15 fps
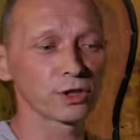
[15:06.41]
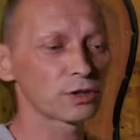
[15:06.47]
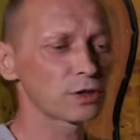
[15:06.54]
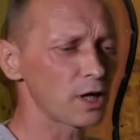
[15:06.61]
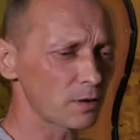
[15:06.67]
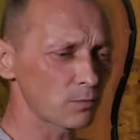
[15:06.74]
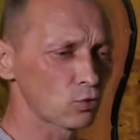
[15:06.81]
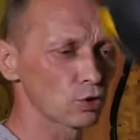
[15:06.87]

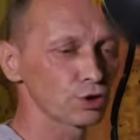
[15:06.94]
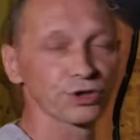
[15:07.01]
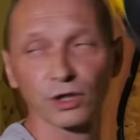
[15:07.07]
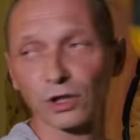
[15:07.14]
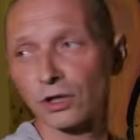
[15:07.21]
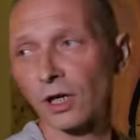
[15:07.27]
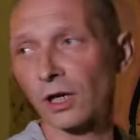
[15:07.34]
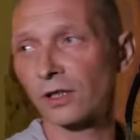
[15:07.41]
it's
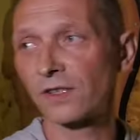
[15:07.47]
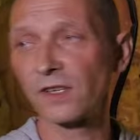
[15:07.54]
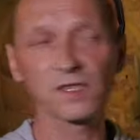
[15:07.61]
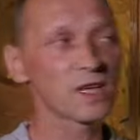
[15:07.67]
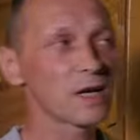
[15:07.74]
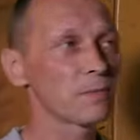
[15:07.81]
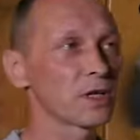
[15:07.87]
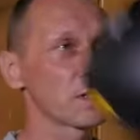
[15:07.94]
possible this
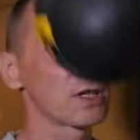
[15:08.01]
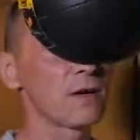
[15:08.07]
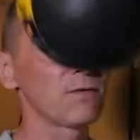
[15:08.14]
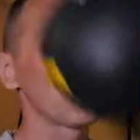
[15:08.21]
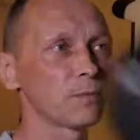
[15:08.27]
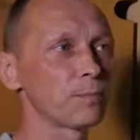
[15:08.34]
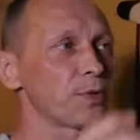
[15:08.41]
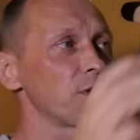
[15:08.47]
way, it's
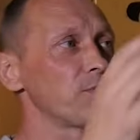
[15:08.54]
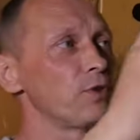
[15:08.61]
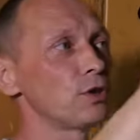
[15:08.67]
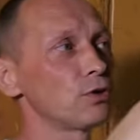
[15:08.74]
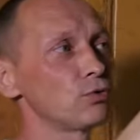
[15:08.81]
possible